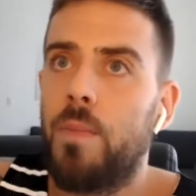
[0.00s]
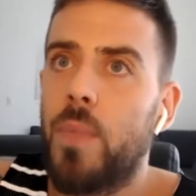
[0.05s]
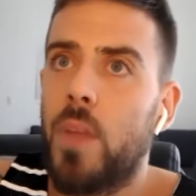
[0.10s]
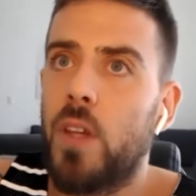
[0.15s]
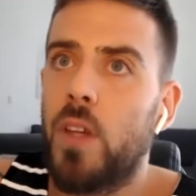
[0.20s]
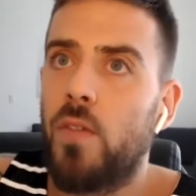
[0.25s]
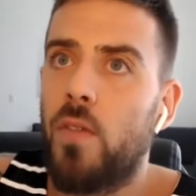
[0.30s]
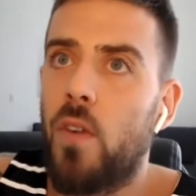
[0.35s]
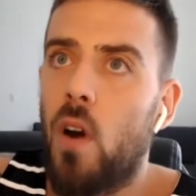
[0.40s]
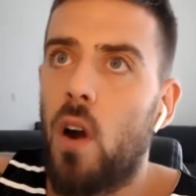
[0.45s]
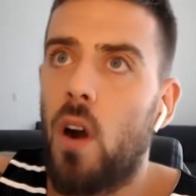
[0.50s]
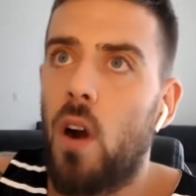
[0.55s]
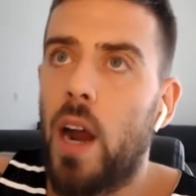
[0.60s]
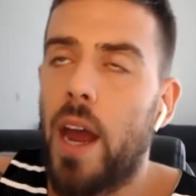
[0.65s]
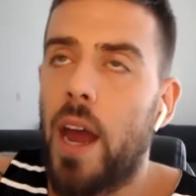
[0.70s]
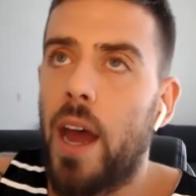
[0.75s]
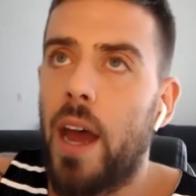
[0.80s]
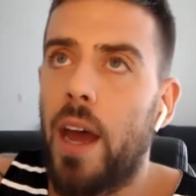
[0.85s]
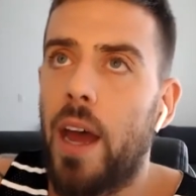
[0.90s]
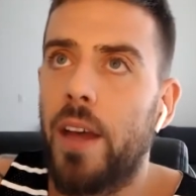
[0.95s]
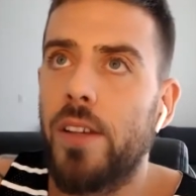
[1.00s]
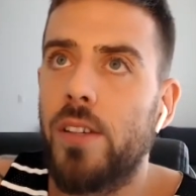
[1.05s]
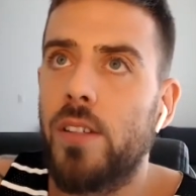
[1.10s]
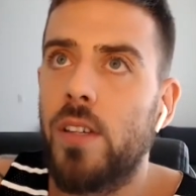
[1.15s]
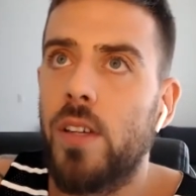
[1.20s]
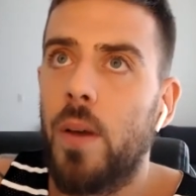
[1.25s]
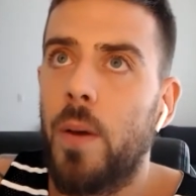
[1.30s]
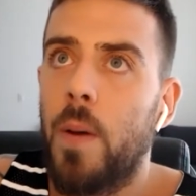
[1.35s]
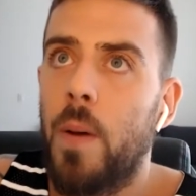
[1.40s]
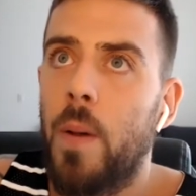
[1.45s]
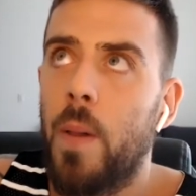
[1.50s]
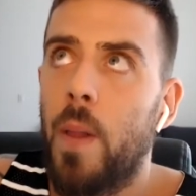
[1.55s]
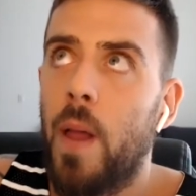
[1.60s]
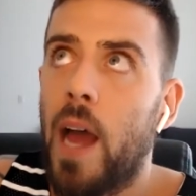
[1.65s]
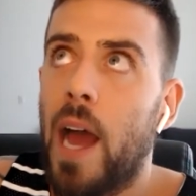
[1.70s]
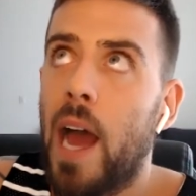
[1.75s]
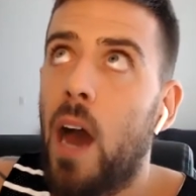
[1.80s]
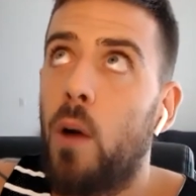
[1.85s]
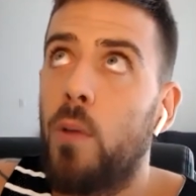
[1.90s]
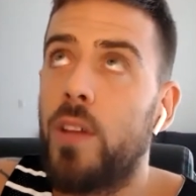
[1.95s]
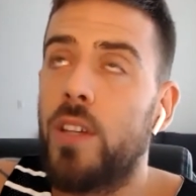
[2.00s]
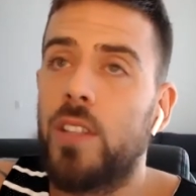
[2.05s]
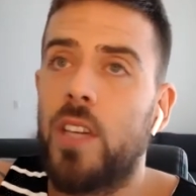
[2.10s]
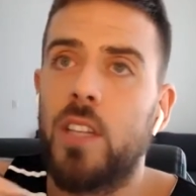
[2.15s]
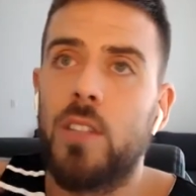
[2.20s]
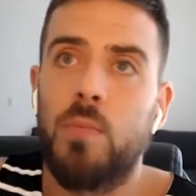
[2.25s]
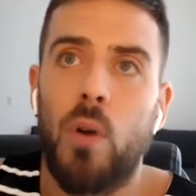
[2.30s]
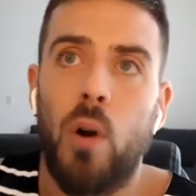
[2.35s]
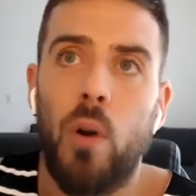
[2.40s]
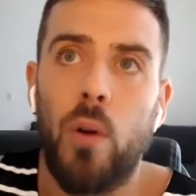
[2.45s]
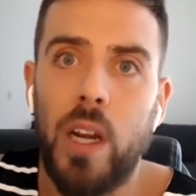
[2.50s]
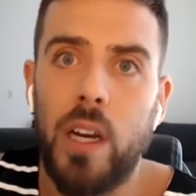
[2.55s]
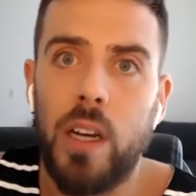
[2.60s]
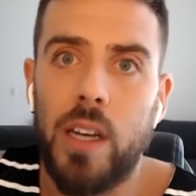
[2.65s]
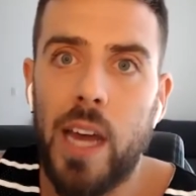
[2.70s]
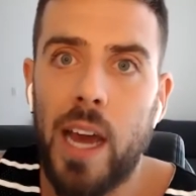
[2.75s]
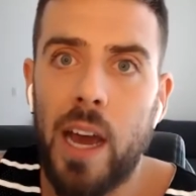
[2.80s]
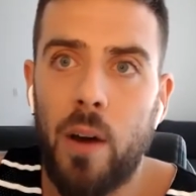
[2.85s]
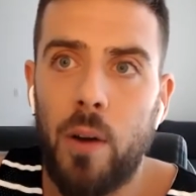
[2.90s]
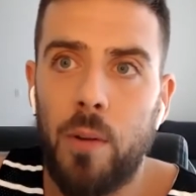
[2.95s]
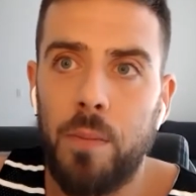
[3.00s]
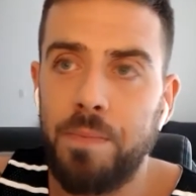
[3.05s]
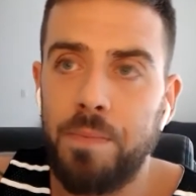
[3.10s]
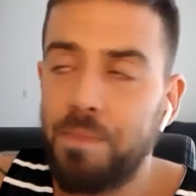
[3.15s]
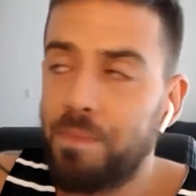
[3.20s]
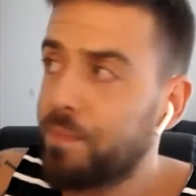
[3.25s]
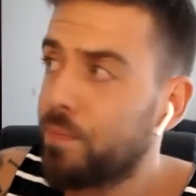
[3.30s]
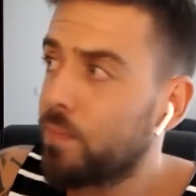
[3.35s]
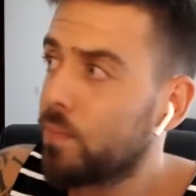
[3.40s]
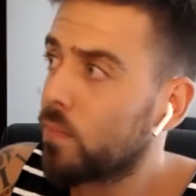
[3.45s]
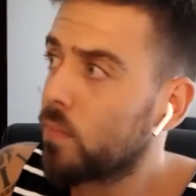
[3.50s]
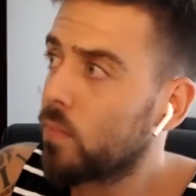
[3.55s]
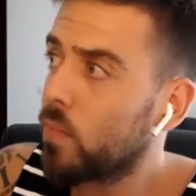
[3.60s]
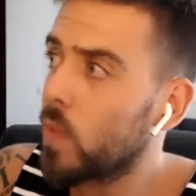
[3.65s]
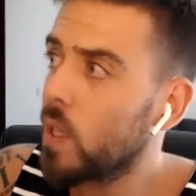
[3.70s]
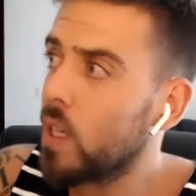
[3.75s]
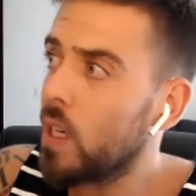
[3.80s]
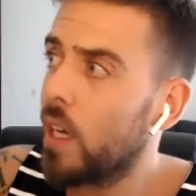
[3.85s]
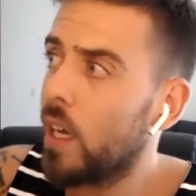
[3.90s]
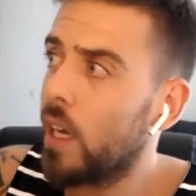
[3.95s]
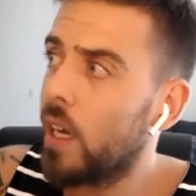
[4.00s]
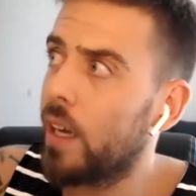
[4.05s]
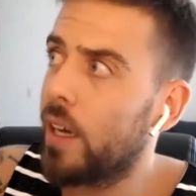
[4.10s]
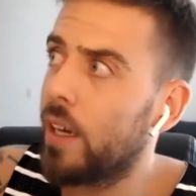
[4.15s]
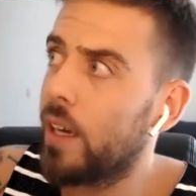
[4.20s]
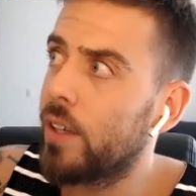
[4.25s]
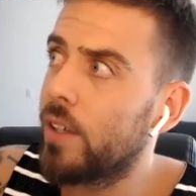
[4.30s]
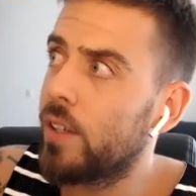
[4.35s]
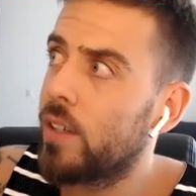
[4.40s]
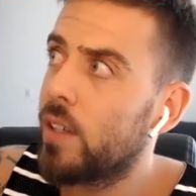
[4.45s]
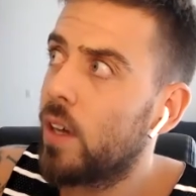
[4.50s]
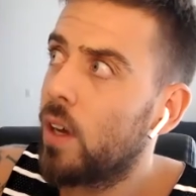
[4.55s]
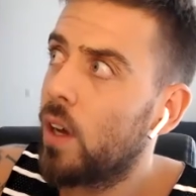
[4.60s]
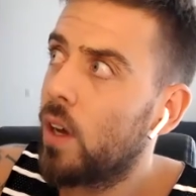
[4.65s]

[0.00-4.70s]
as far as how this gets broken down is